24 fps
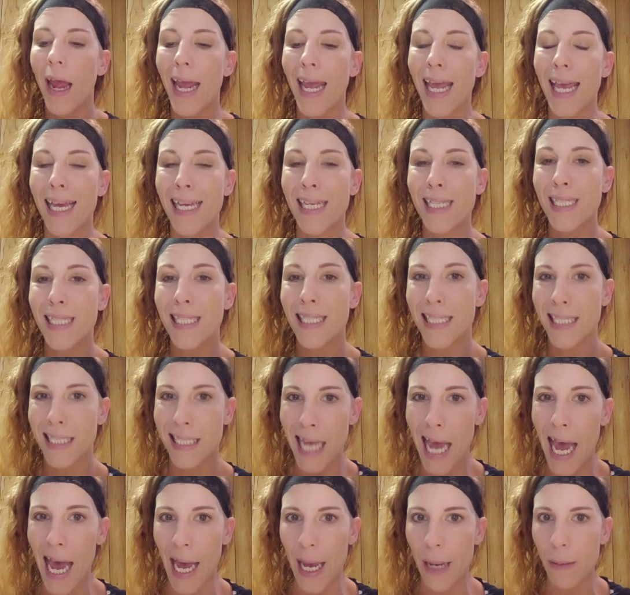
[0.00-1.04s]

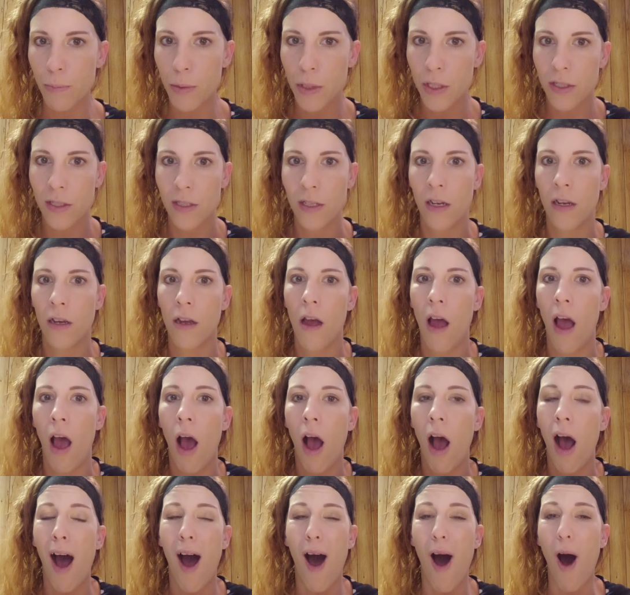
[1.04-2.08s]
Except
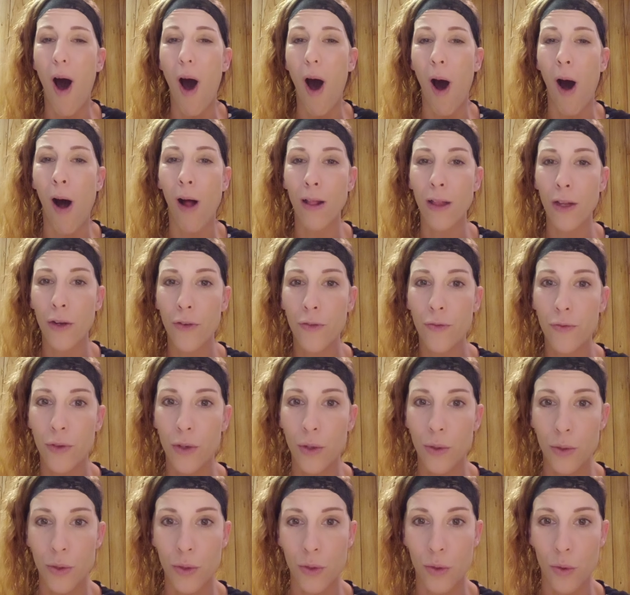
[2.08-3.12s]
all of
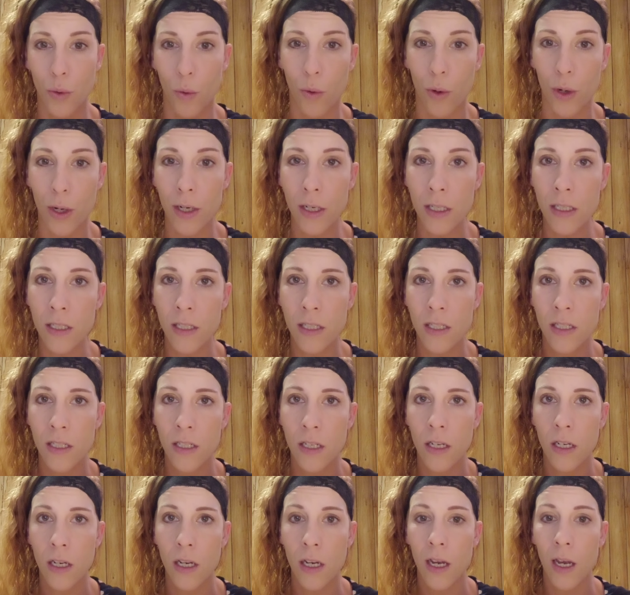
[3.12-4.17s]
those doors
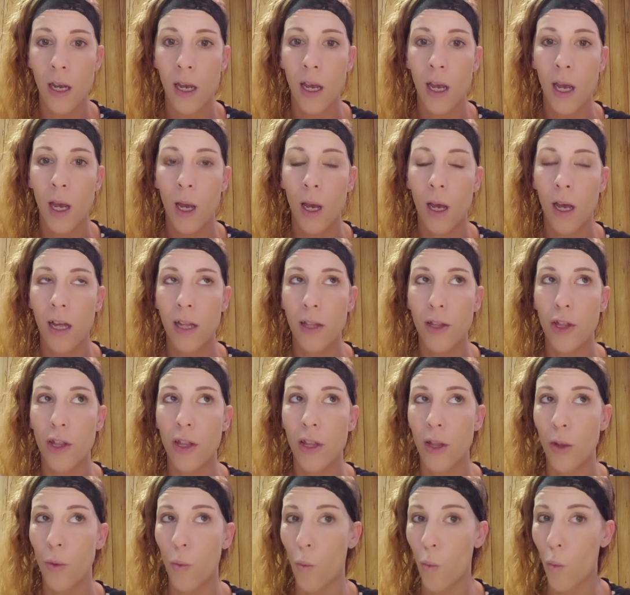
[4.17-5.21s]

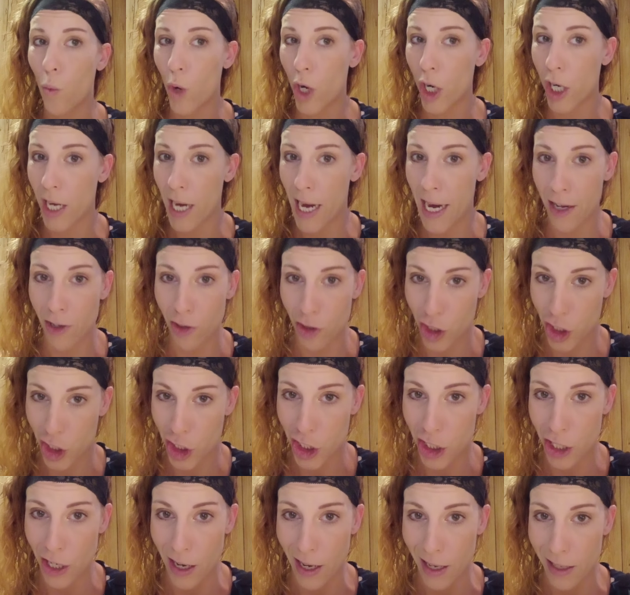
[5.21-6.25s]
were nailed
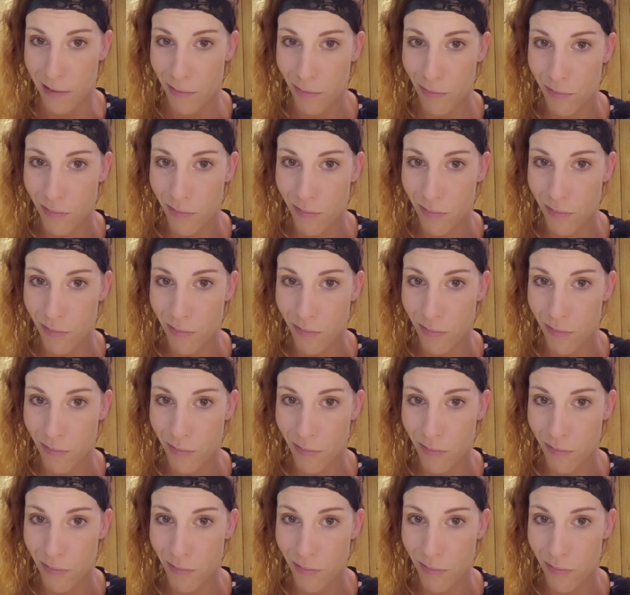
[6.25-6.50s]
shut.